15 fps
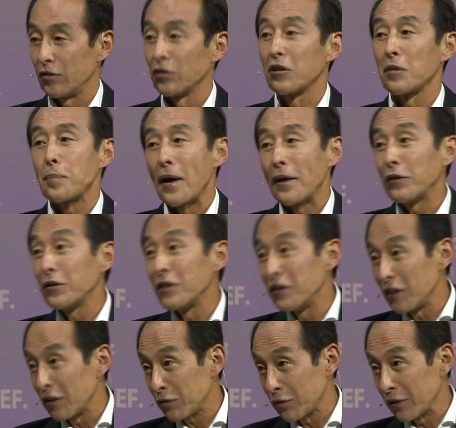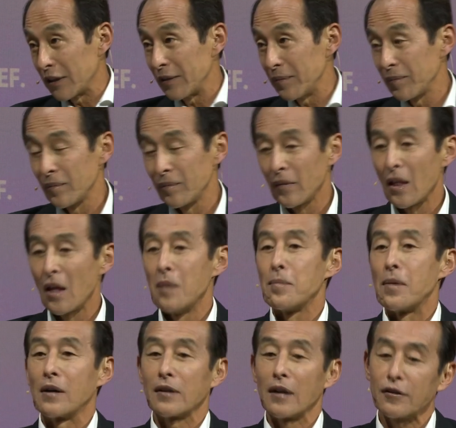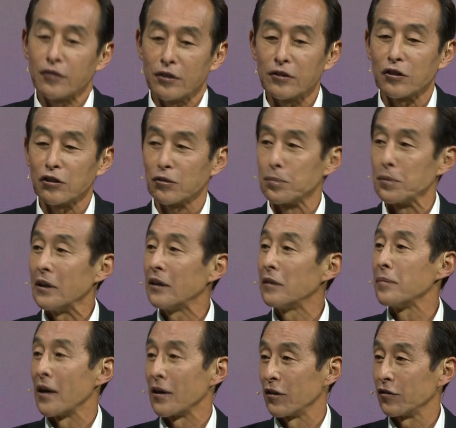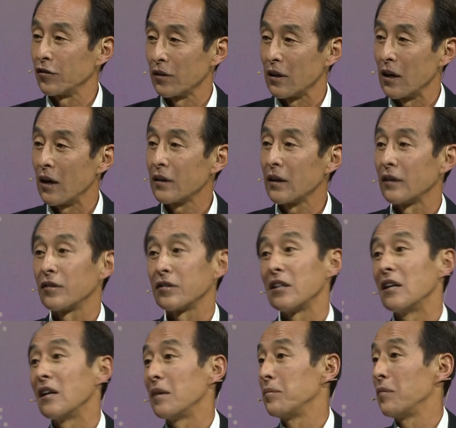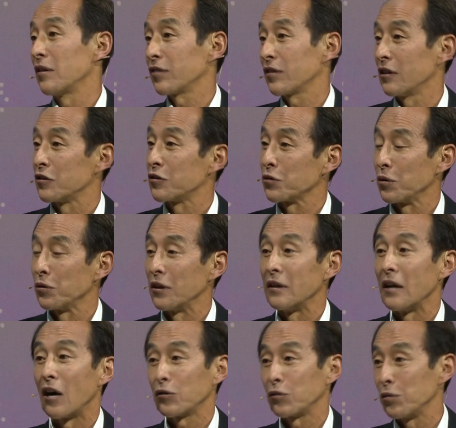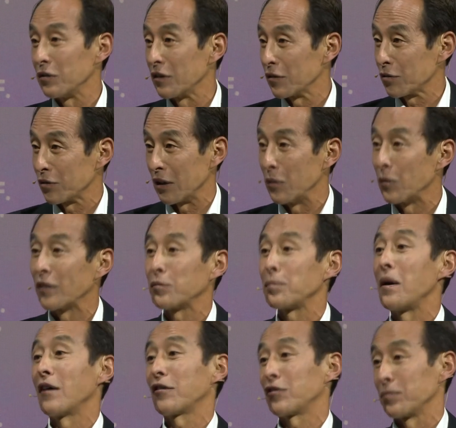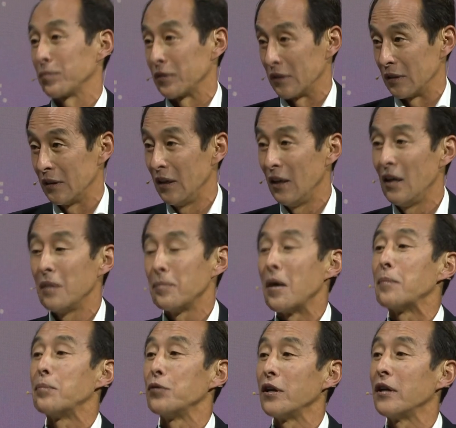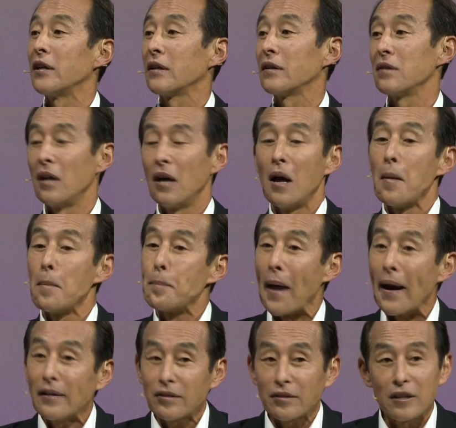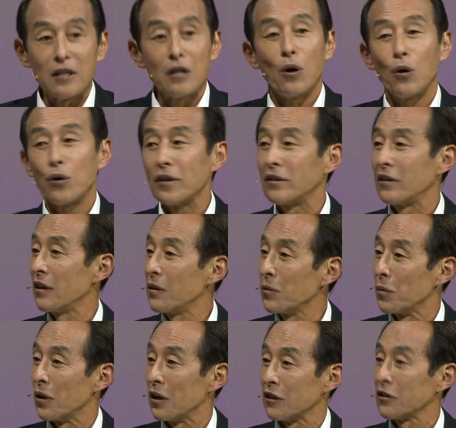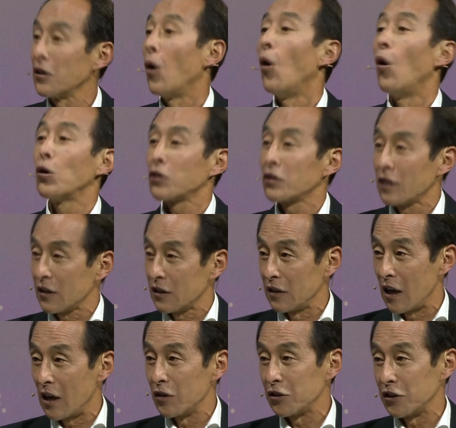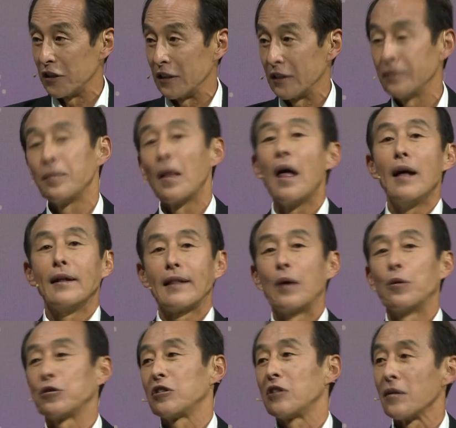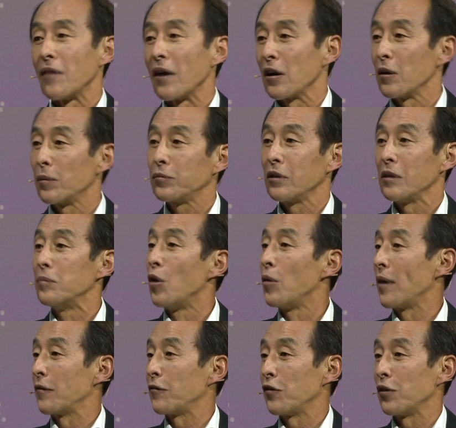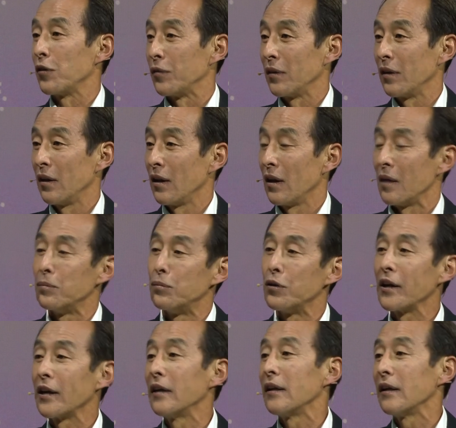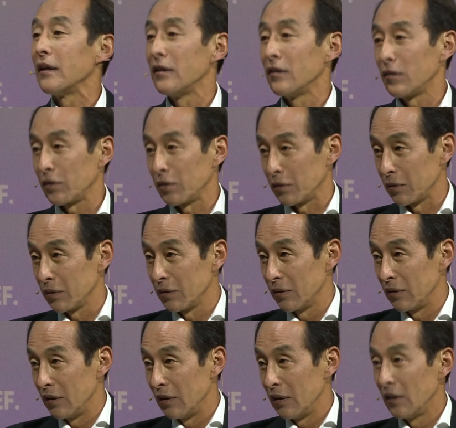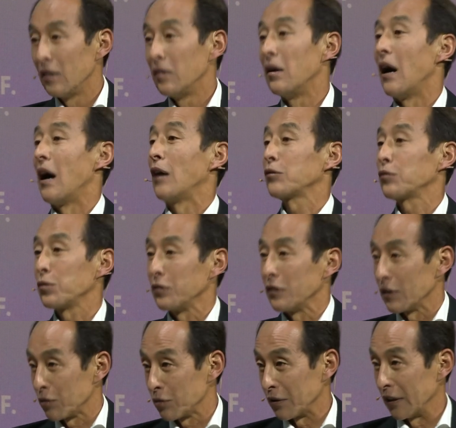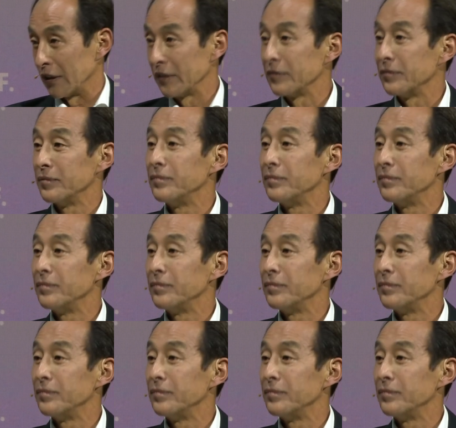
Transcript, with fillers: So depend on industry. Mm -hmm. I think the speed matters a lot, and I think Elon Musk has shown in auto industry what's possible mm -hmm. by bringing basically all he did was all the technology that was developed in mobile phone and bring it into auto industry. Mm-hmm.